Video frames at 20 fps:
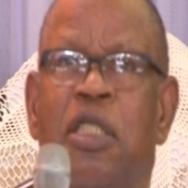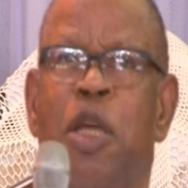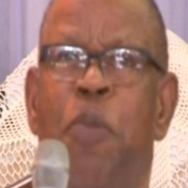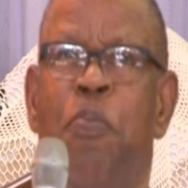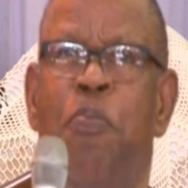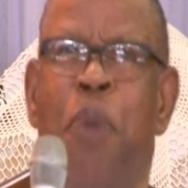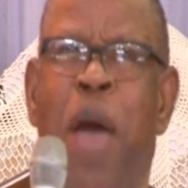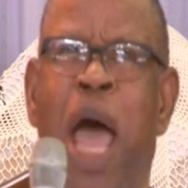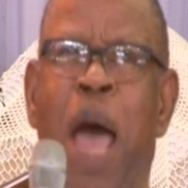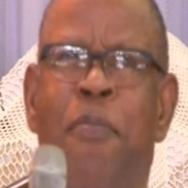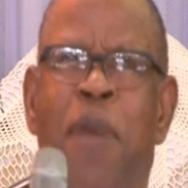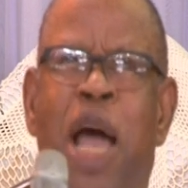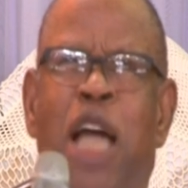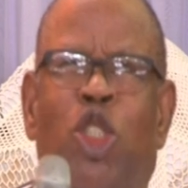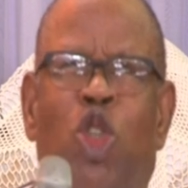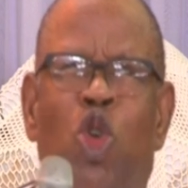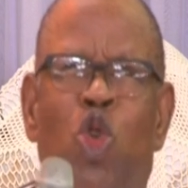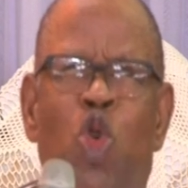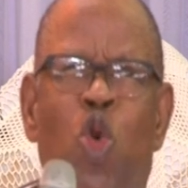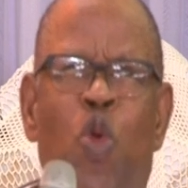The
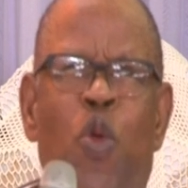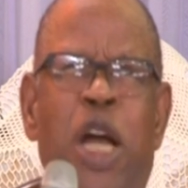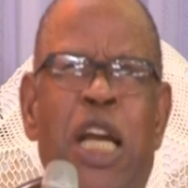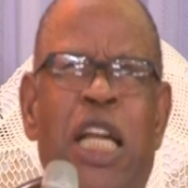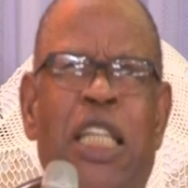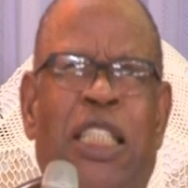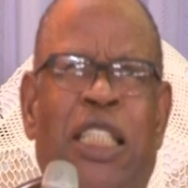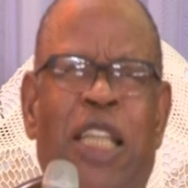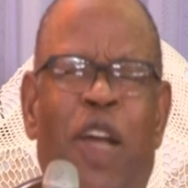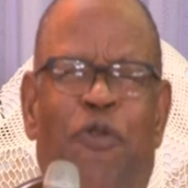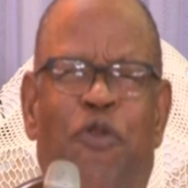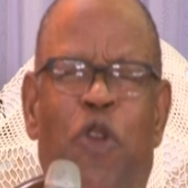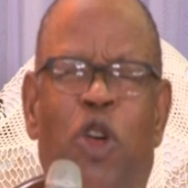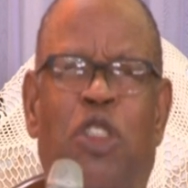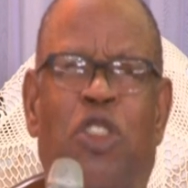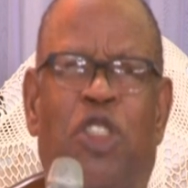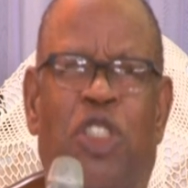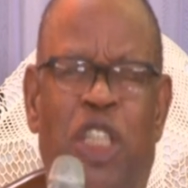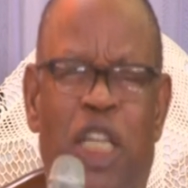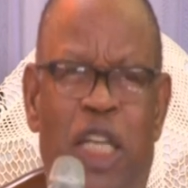payment you will receive
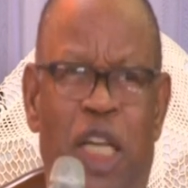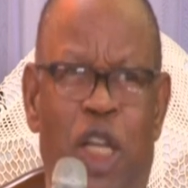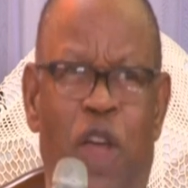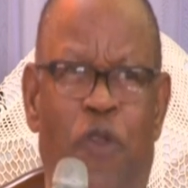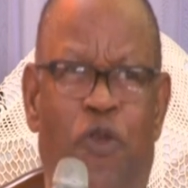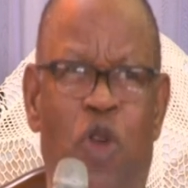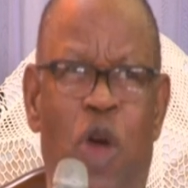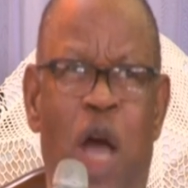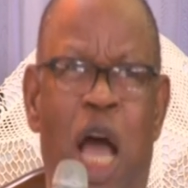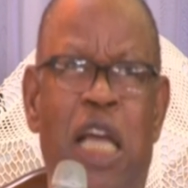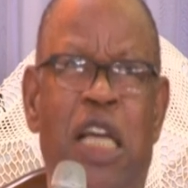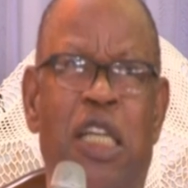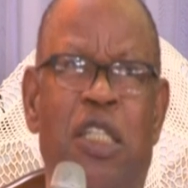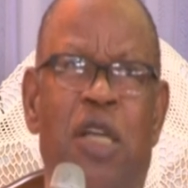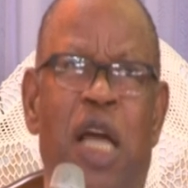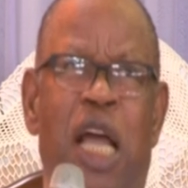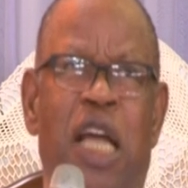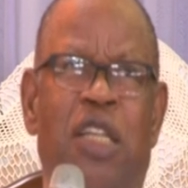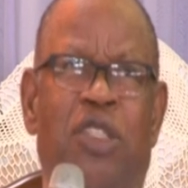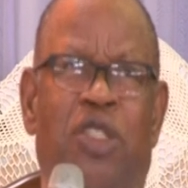for sin if you are
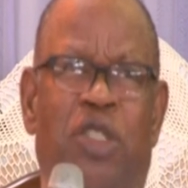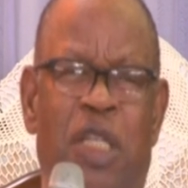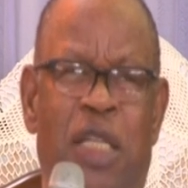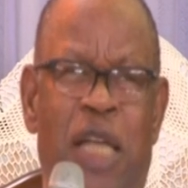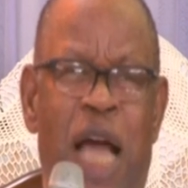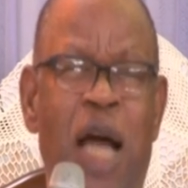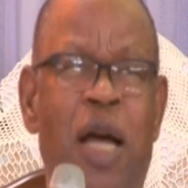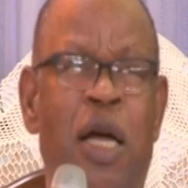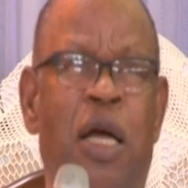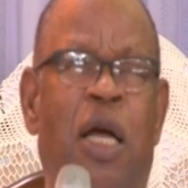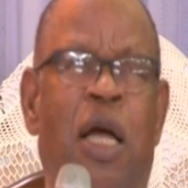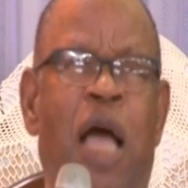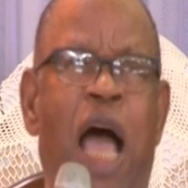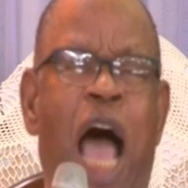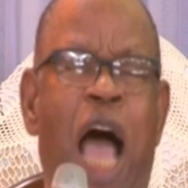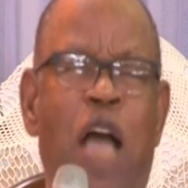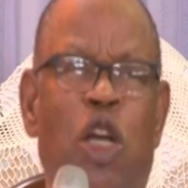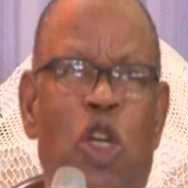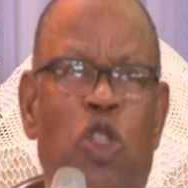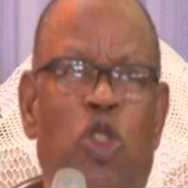a sinner
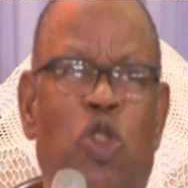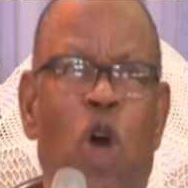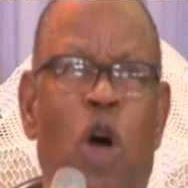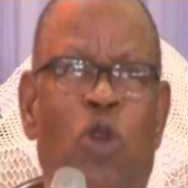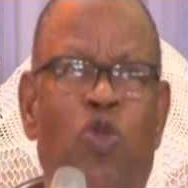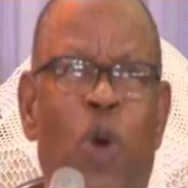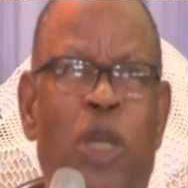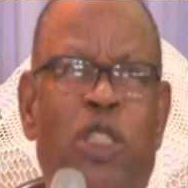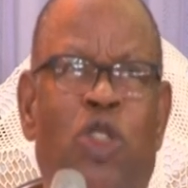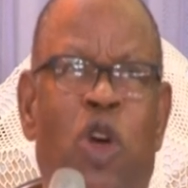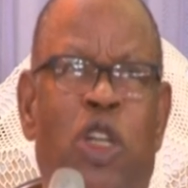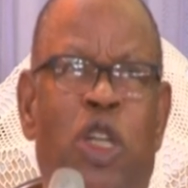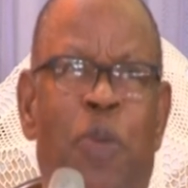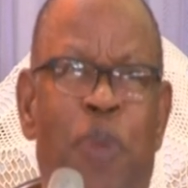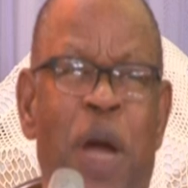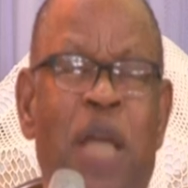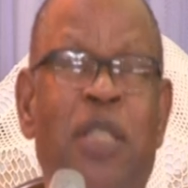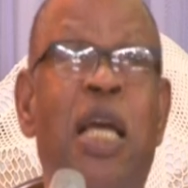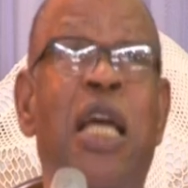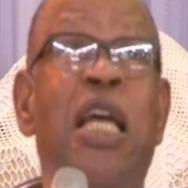and you don't want to
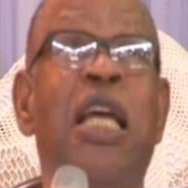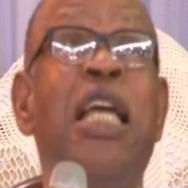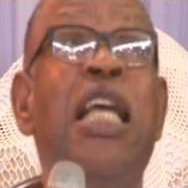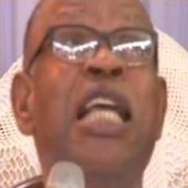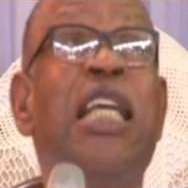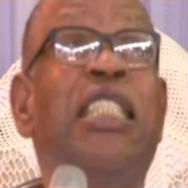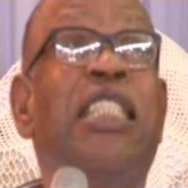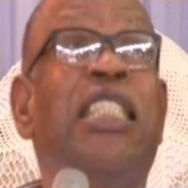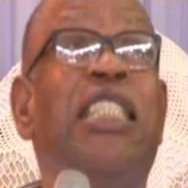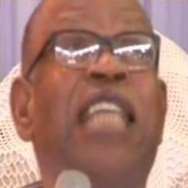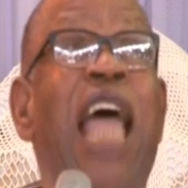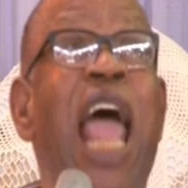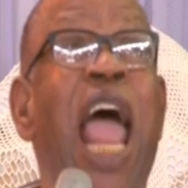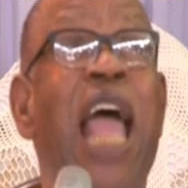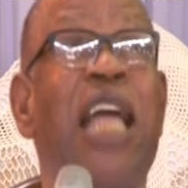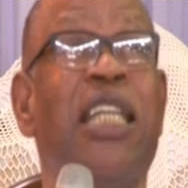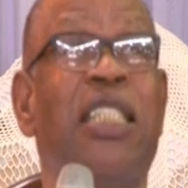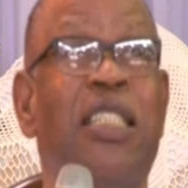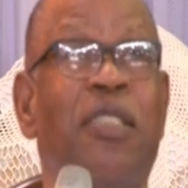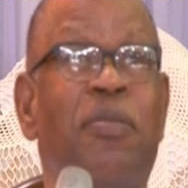repent is
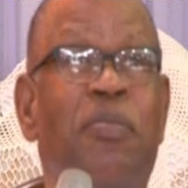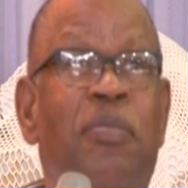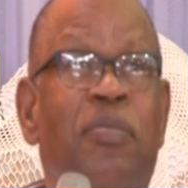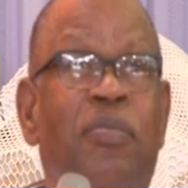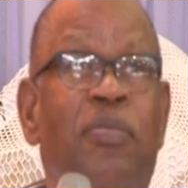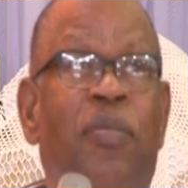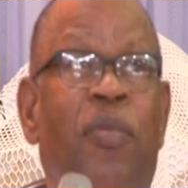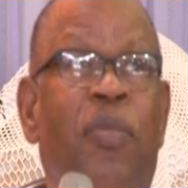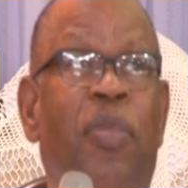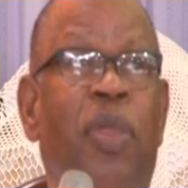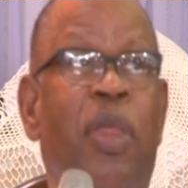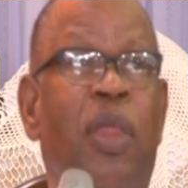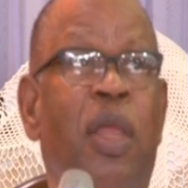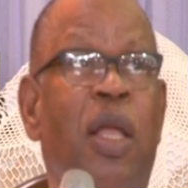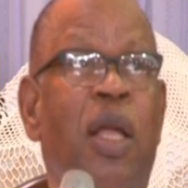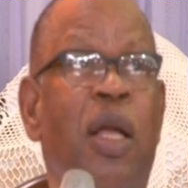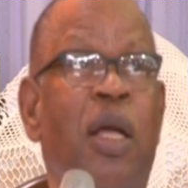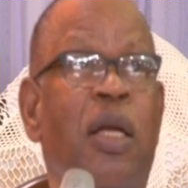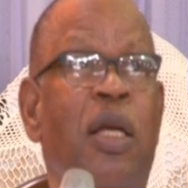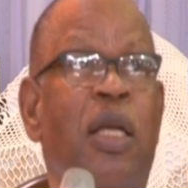dead.
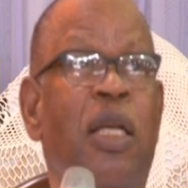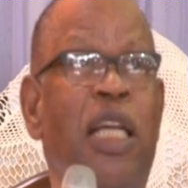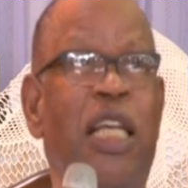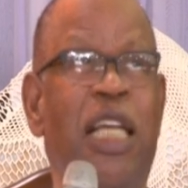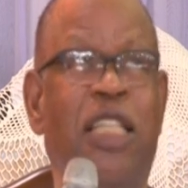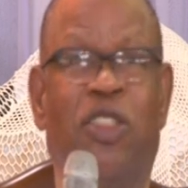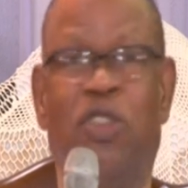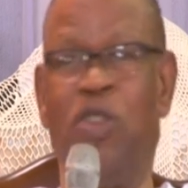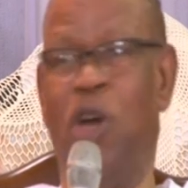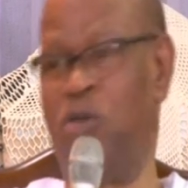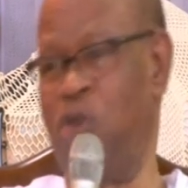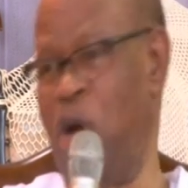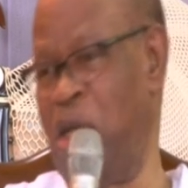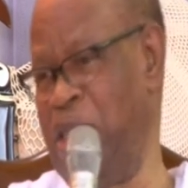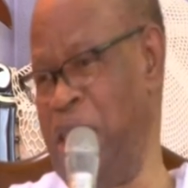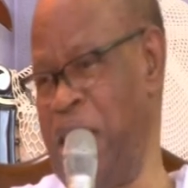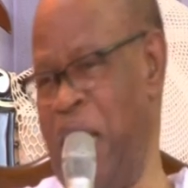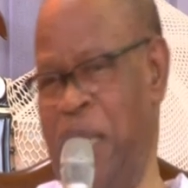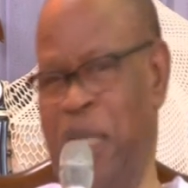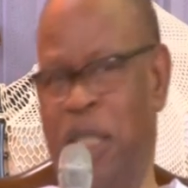It's not
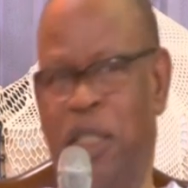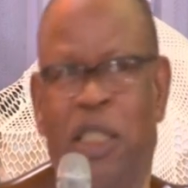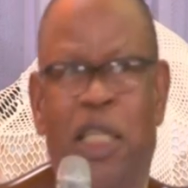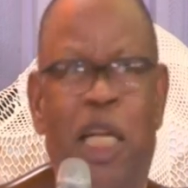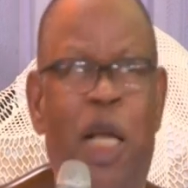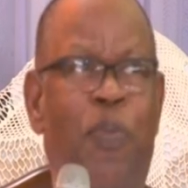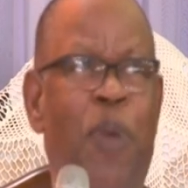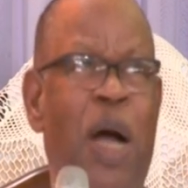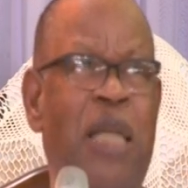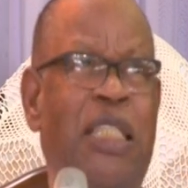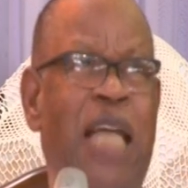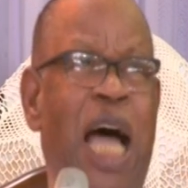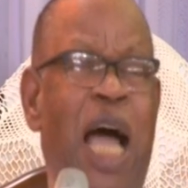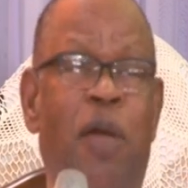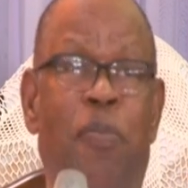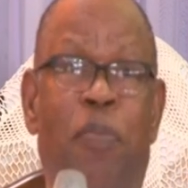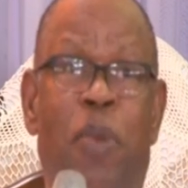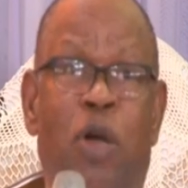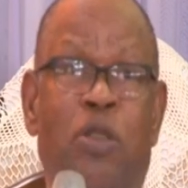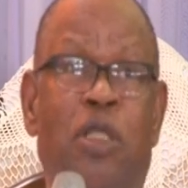ordinary sleep and
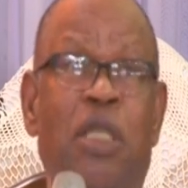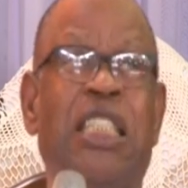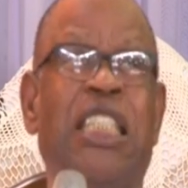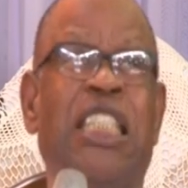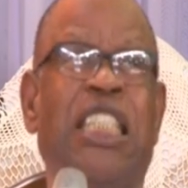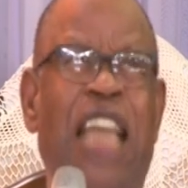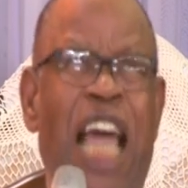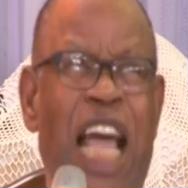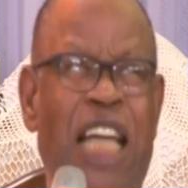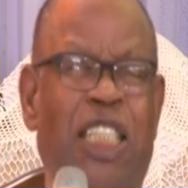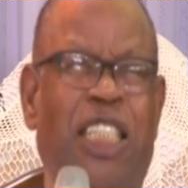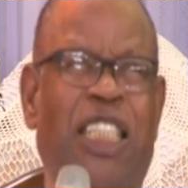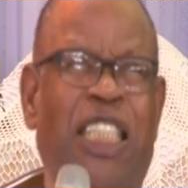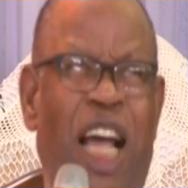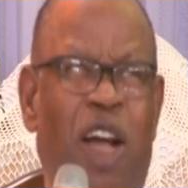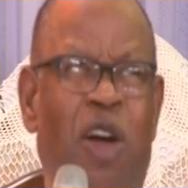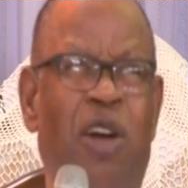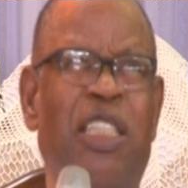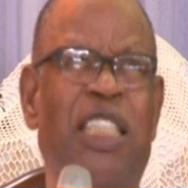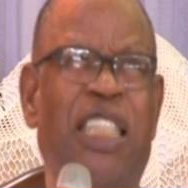die, but dead,
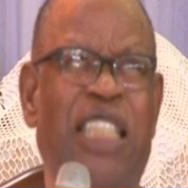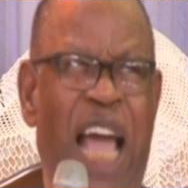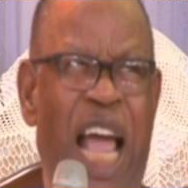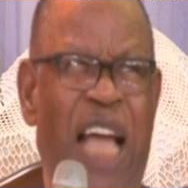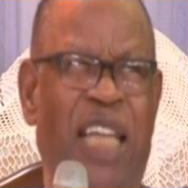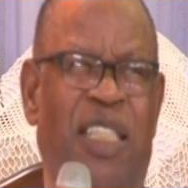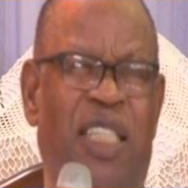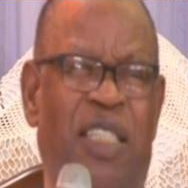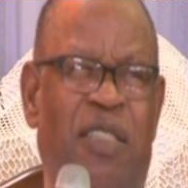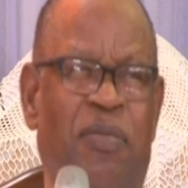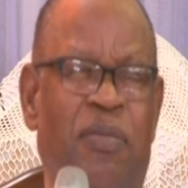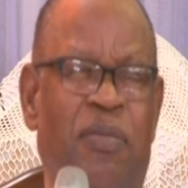second death.